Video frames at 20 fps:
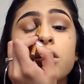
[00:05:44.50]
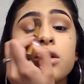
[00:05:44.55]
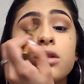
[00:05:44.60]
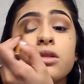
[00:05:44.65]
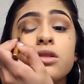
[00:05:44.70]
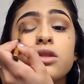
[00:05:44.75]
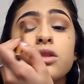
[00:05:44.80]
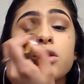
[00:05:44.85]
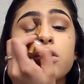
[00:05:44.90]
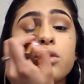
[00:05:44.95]

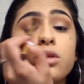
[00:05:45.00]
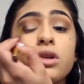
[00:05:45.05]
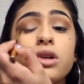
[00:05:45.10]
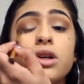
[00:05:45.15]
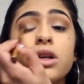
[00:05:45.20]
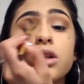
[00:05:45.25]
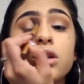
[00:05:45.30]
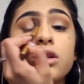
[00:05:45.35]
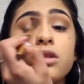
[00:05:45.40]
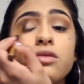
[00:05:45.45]
You don't want
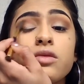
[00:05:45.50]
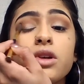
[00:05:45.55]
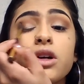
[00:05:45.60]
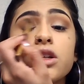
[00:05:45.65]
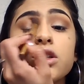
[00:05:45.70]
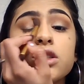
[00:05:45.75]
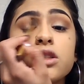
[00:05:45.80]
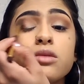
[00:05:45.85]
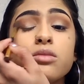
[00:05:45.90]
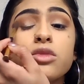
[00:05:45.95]
any of that
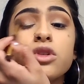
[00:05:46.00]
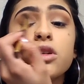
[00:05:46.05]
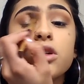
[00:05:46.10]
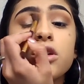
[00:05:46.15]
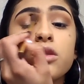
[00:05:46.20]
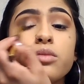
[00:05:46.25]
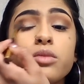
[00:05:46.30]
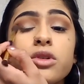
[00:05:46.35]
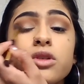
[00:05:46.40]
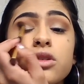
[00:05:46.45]
shimmer
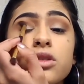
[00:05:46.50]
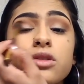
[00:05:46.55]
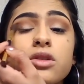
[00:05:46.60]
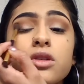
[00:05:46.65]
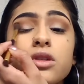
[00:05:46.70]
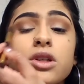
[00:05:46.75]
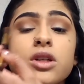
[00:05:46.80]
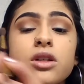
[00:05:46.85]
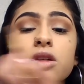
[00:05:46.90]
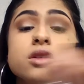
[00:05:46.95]
up in your
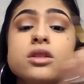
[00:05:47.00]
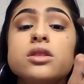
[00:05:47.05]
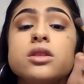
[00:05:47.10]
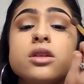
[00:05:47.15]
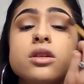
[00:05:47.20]
crease.